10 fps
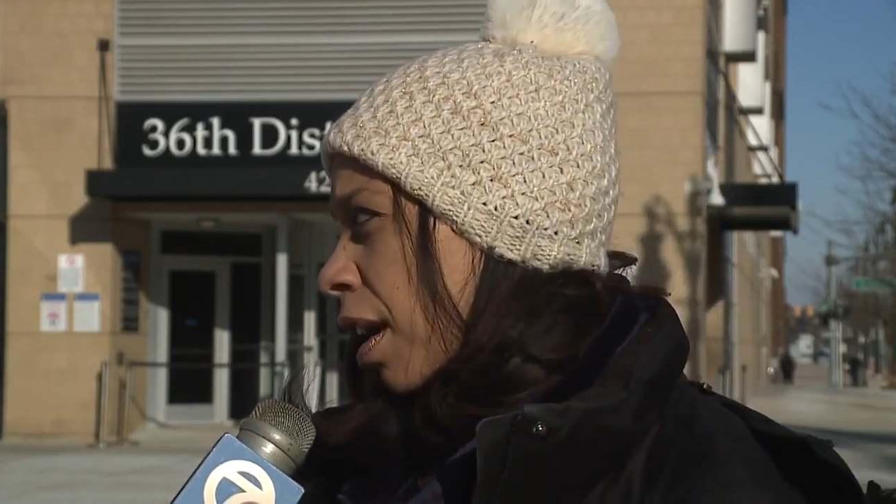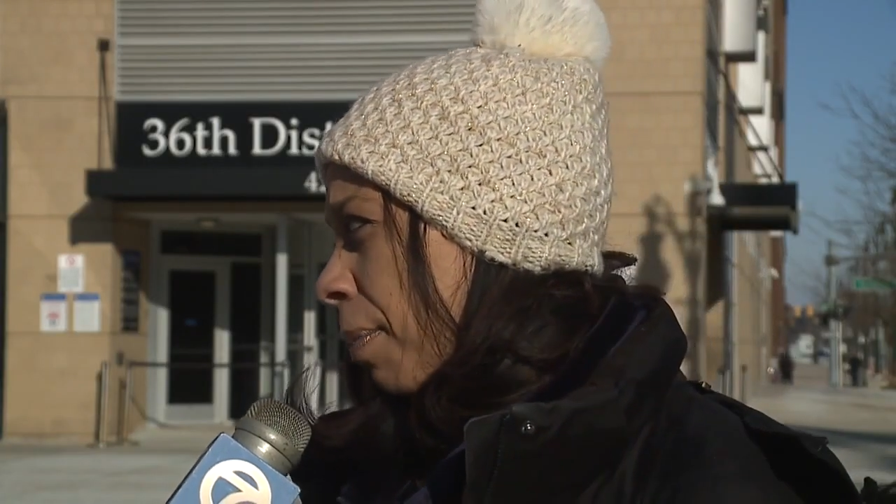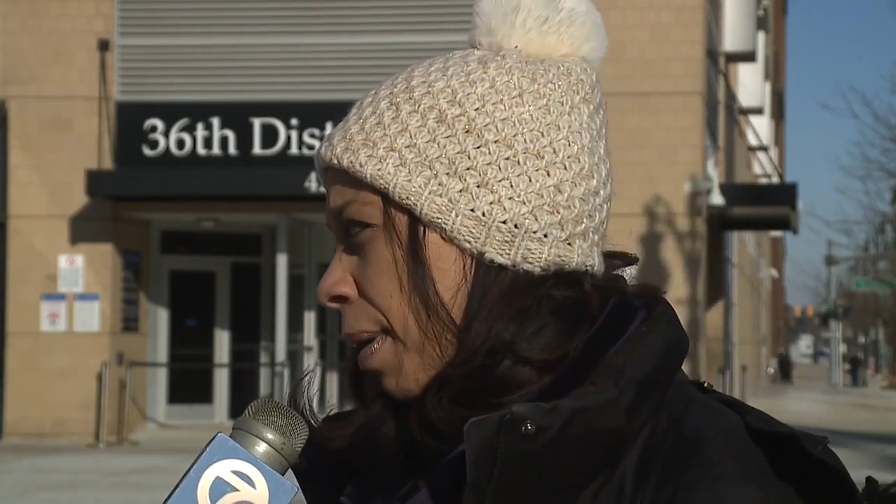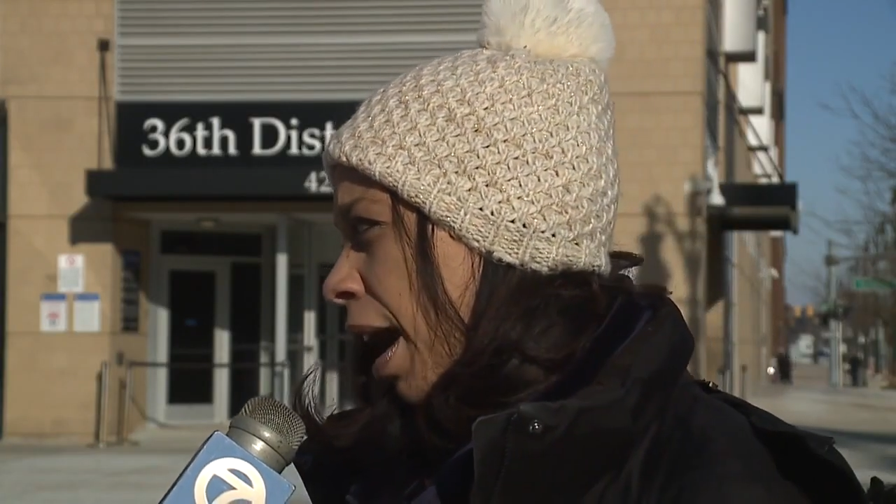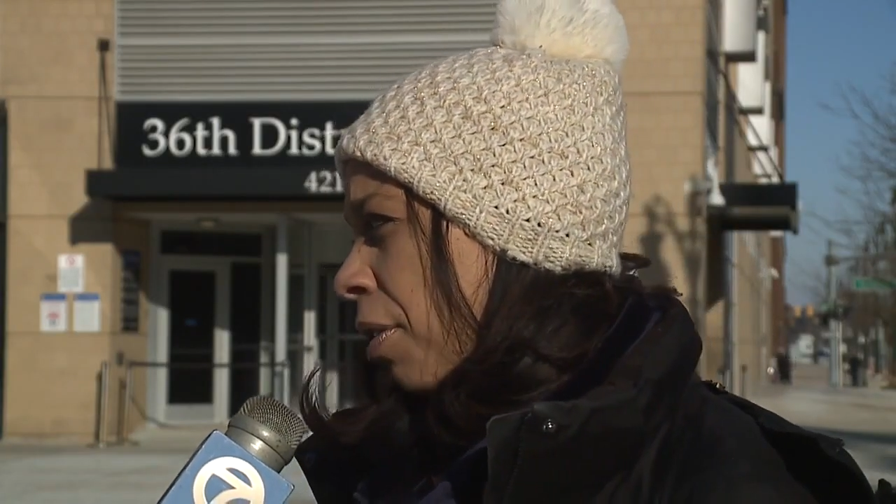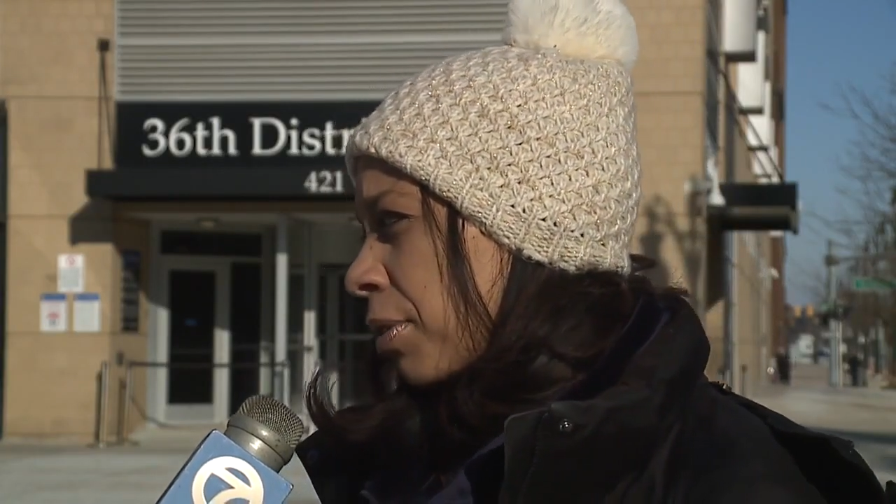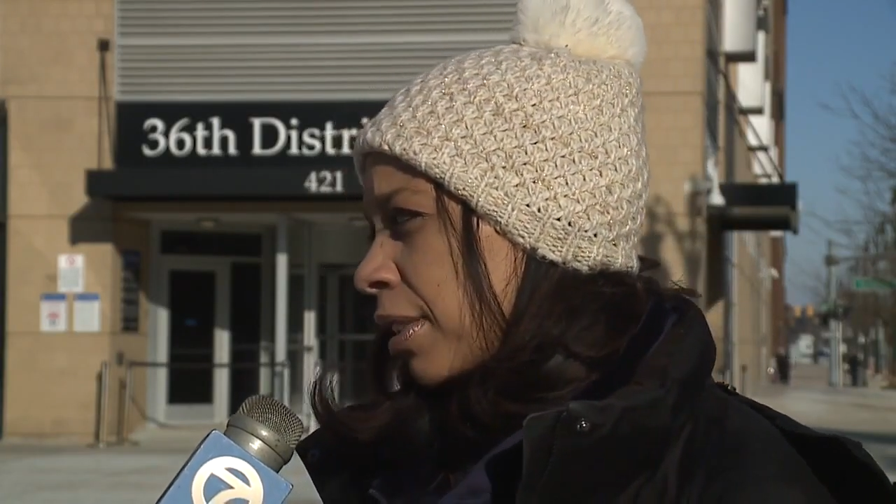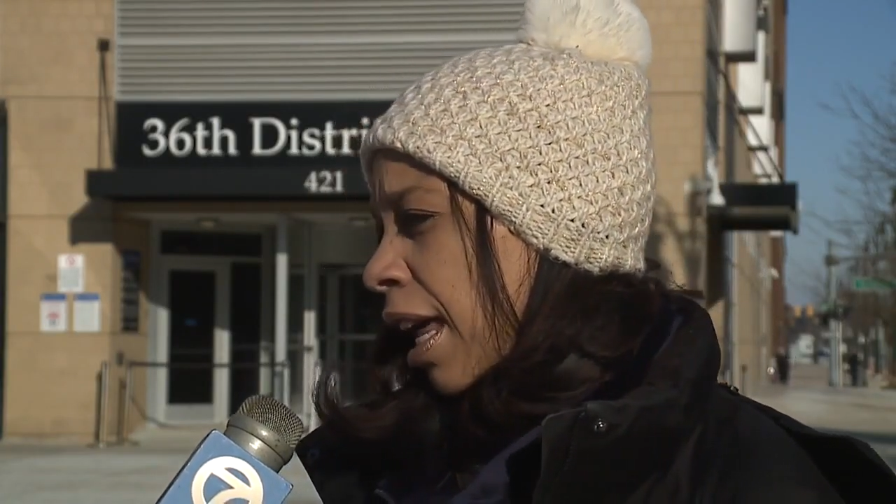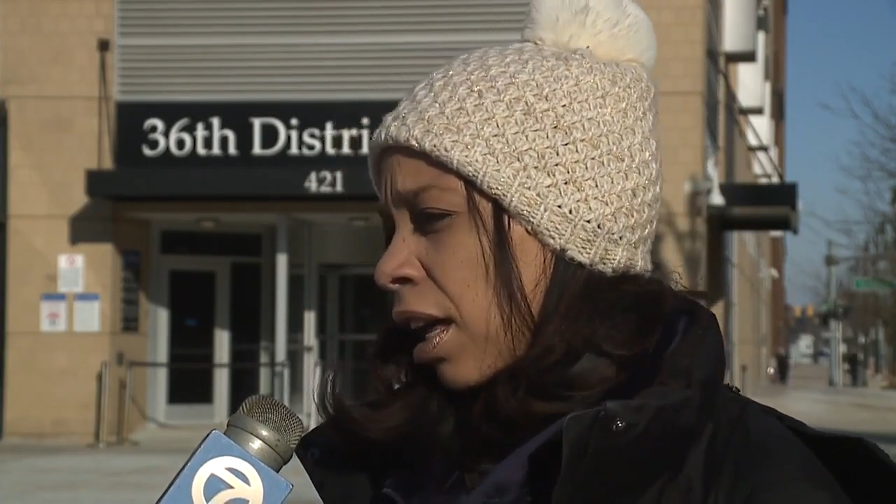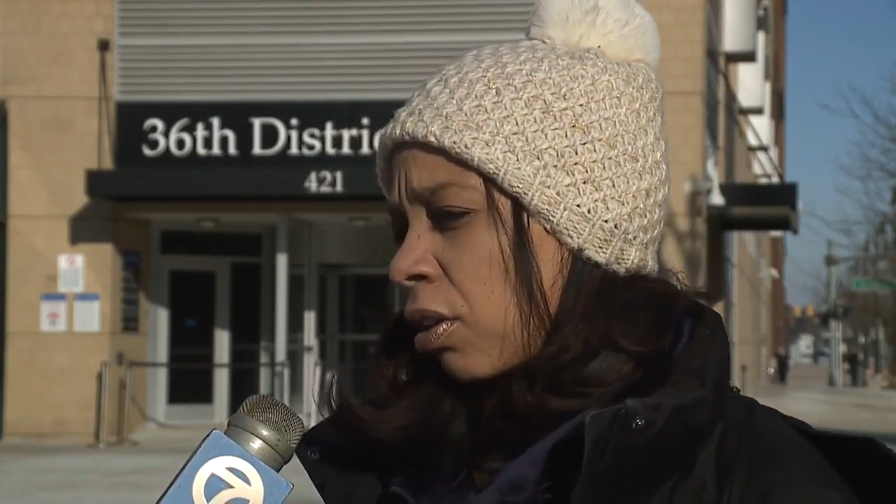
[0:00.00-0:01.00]
bond was
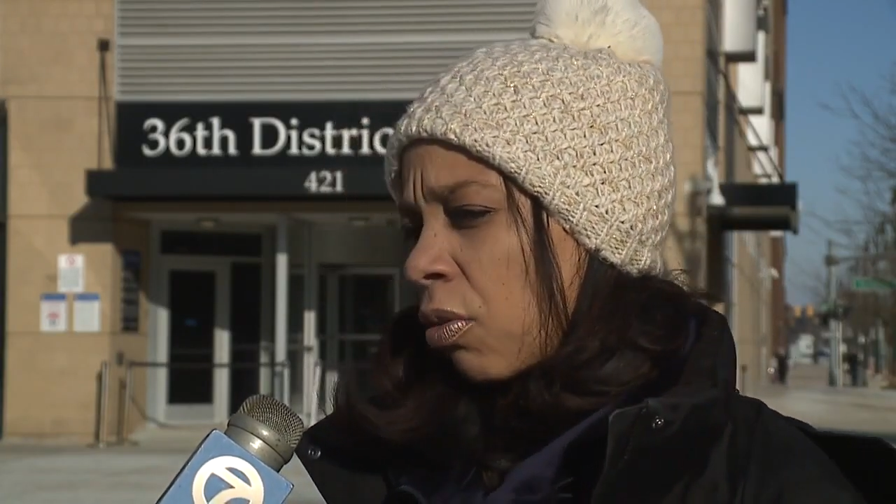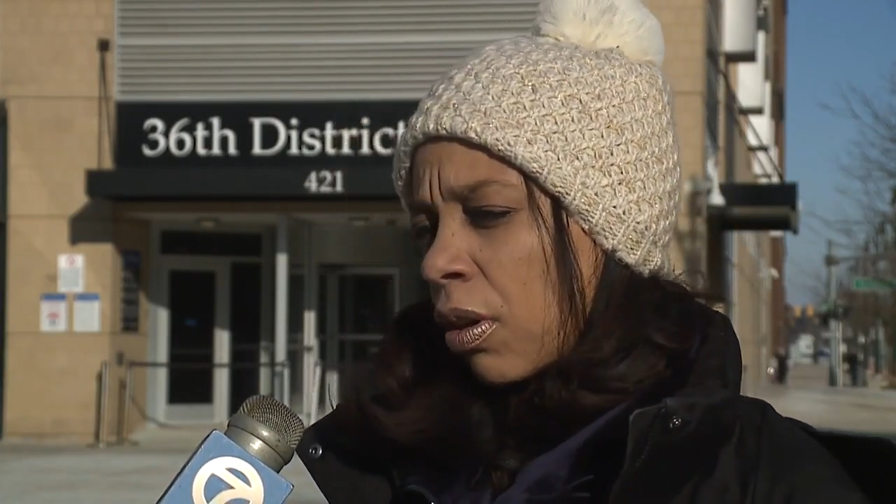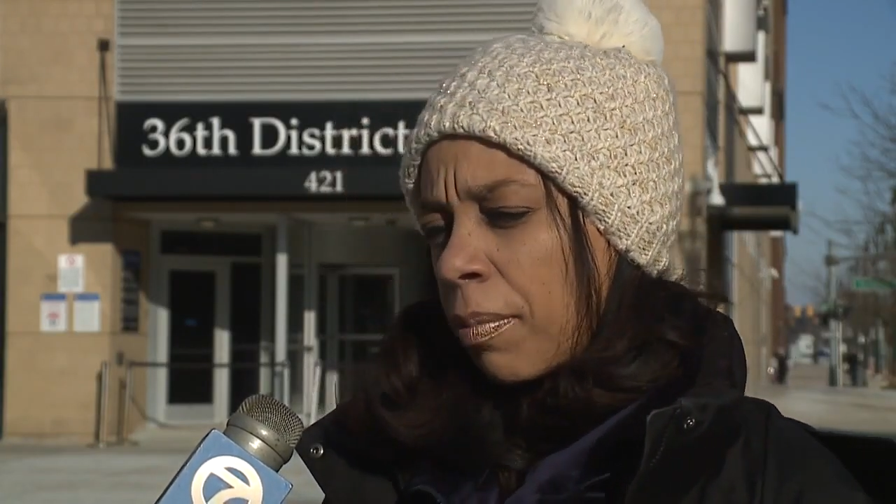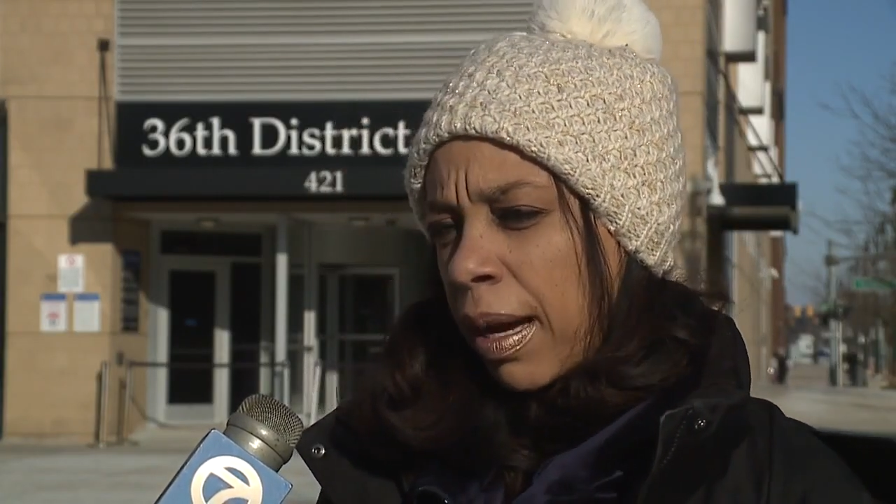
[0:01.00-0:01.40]
not lowered